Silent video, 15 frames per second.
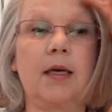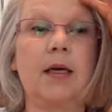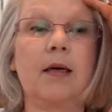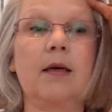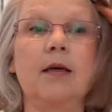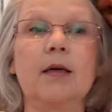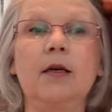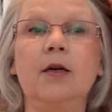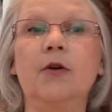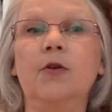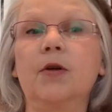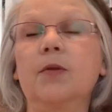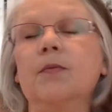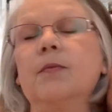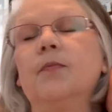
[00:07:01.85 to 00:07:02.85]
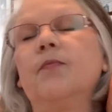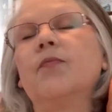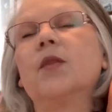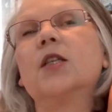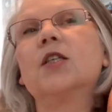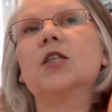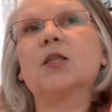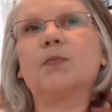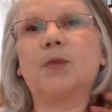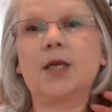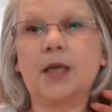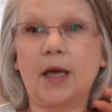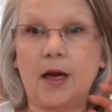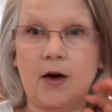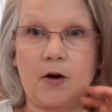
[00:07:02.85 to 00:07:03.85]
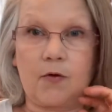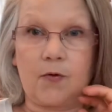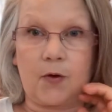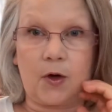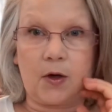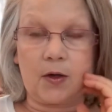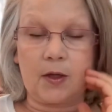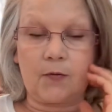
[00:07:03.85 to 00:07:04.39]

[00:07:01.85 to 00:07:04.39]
You know, just be careful.